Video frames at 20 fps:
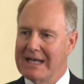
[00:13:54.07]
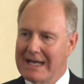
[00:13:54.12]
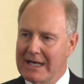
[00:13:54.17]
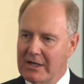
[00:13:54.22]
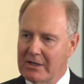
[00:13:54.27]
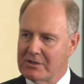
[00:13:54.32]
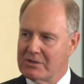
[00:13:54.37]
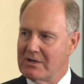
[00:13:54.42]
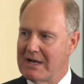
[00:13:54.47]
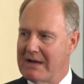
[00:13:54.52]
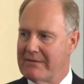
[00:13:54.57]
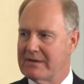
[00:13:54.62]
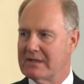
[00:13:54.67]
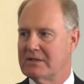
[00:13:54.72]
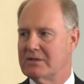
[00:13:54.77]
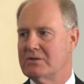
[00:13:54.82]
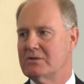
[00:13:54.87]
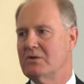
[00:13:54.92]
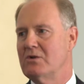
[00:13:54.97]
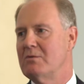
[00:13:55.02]
air traffic
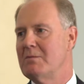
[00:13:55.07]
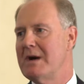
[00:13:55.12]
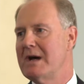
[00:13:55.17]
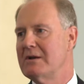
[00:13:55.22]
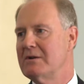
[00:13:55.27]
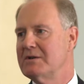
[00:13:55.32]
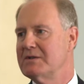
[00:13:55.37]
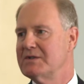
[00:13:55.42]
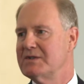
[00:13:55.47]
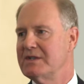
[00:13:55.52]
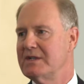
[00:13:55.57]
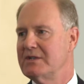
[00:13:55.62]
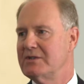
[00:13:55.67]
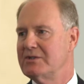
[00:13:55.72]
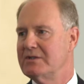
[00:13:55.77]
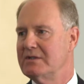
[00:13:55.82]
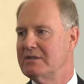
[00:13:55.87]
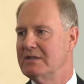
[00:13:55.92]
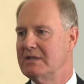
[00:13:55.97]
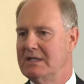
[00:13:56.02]
control
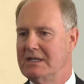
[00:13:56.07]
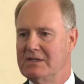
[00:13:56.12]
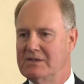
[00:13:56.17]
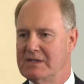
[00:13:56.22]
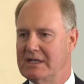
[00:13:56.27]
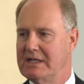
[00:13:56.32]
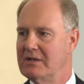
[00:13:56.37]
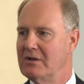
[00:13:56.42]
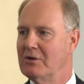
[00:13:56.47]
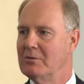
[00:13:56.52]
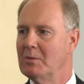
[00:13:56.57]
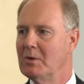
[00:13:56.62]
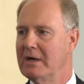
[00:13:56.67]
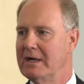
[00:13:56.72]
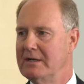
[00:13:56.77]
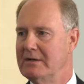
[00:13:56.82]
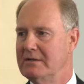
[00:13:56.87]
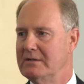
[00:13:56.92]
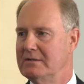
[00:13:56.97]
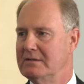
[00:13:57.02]
modernization is a
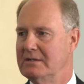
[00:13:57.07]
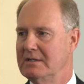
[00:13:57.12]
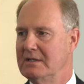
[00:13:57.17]
no-brainer.